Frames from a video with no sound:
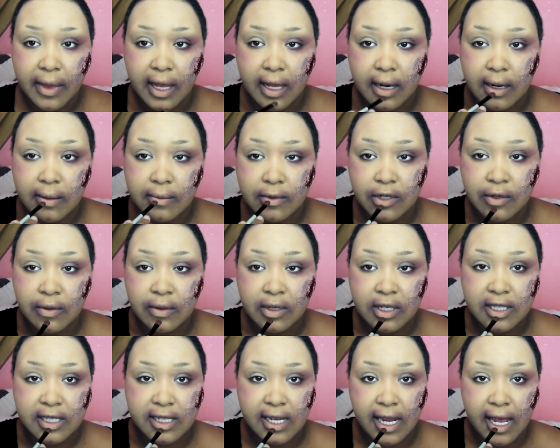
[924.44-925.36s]
and I'm
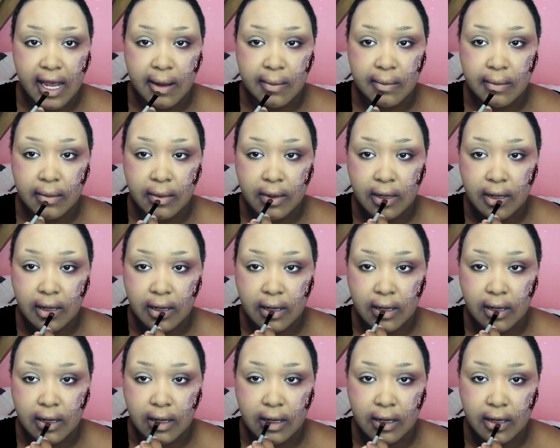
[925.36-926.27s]
doing the same
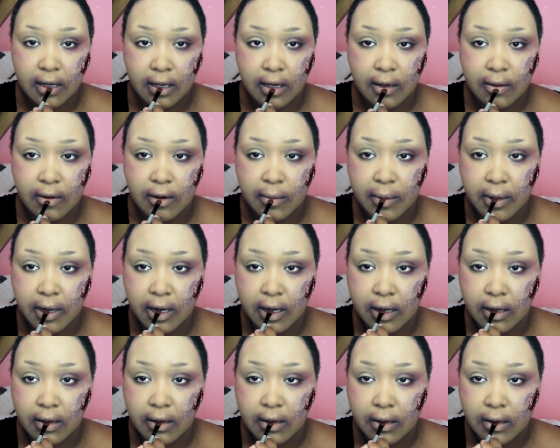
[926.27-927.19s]
on the lower
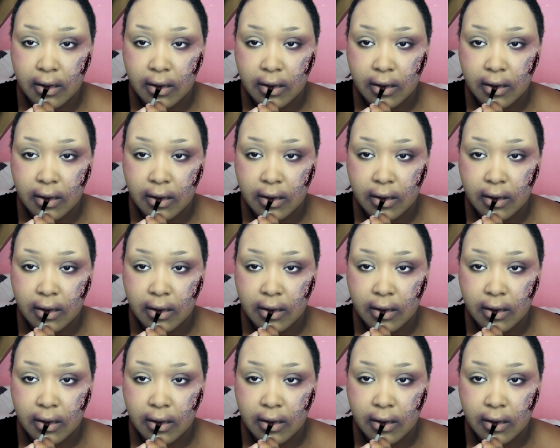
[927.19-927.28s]
part